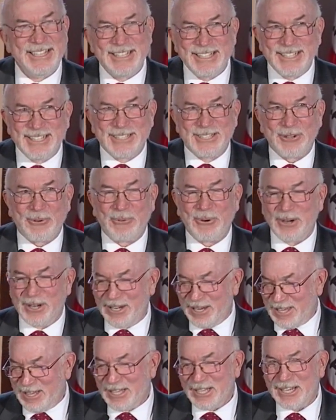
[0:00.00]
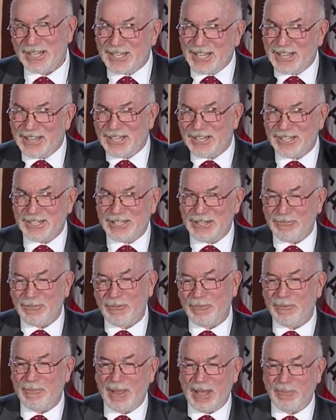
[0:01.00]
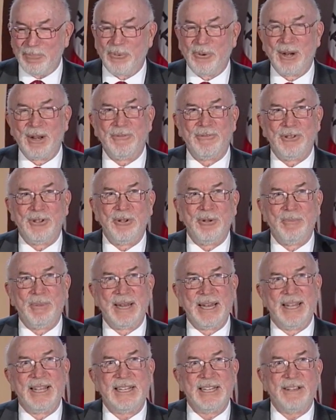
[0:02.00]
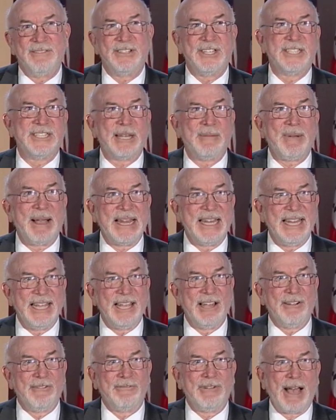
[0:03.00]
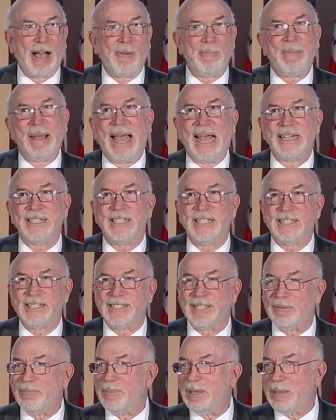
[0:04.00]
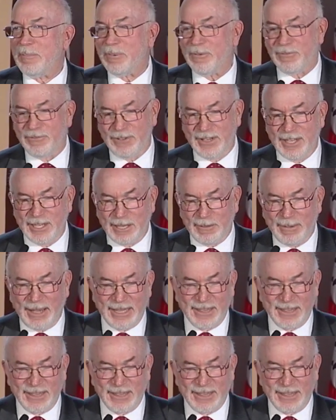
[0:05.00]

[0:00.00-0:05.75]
so we're a little different from that point of view, but it gives you some idea of how passionate some people feel about